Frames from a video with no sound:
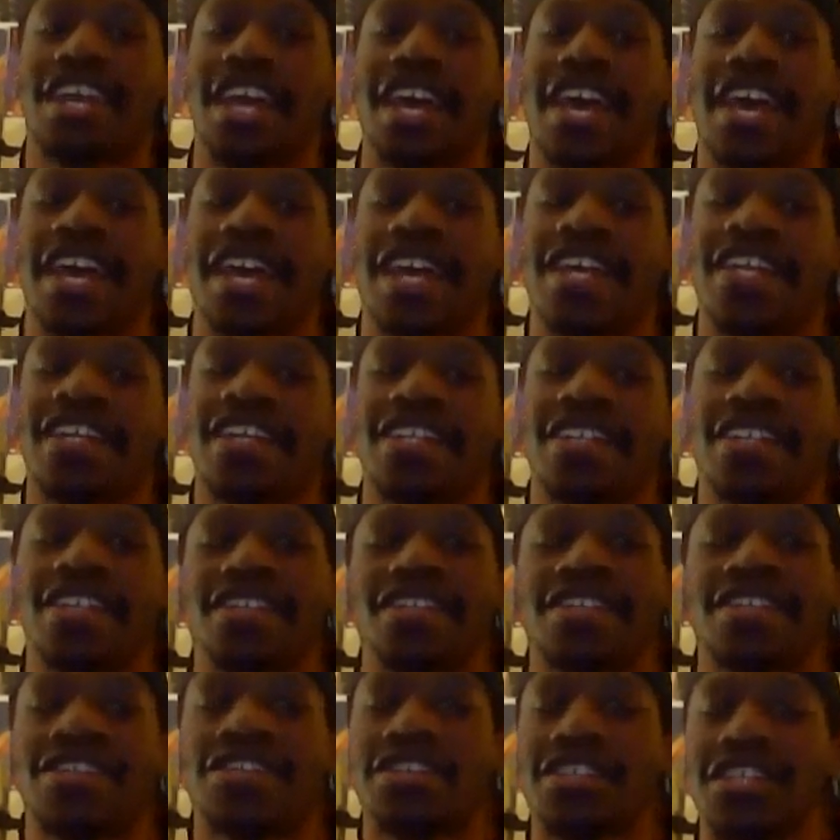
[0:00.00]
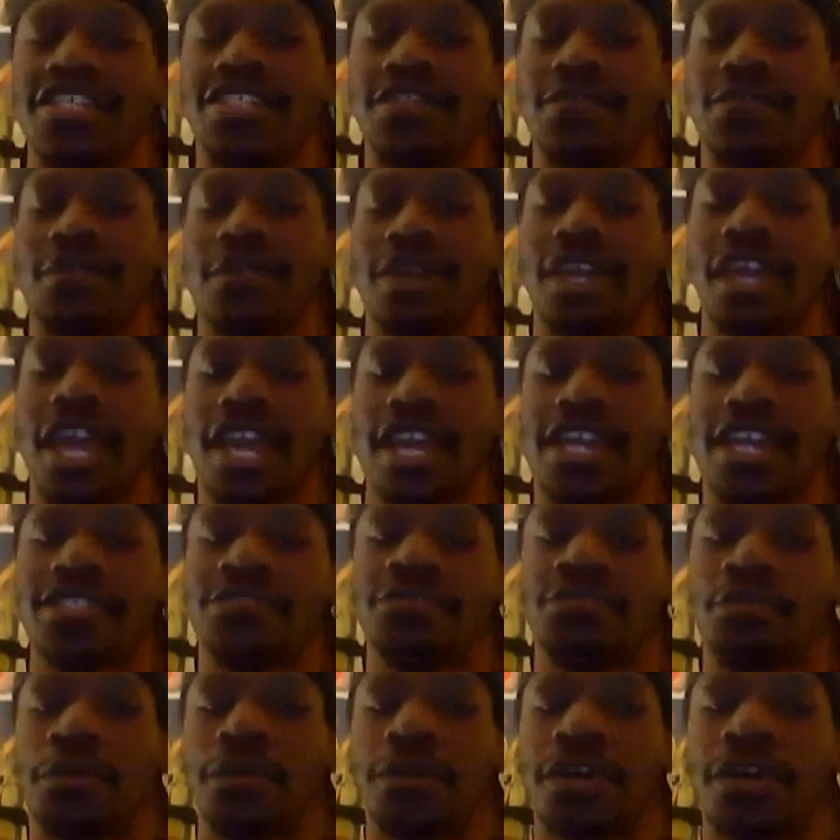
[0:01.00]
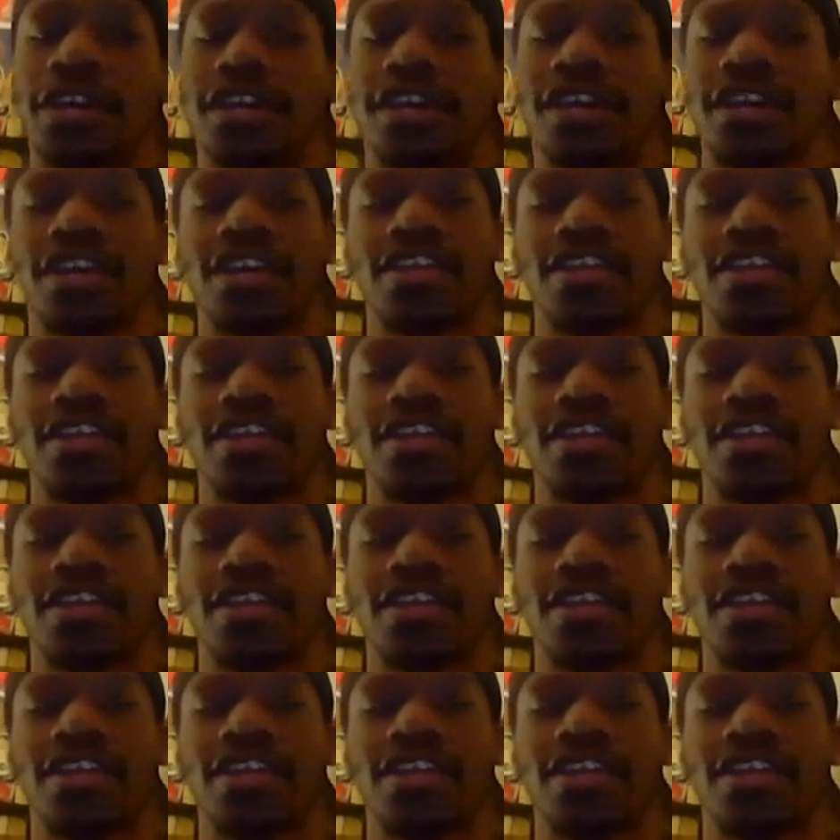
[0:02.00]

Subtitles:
ahead. You need some gains, boy.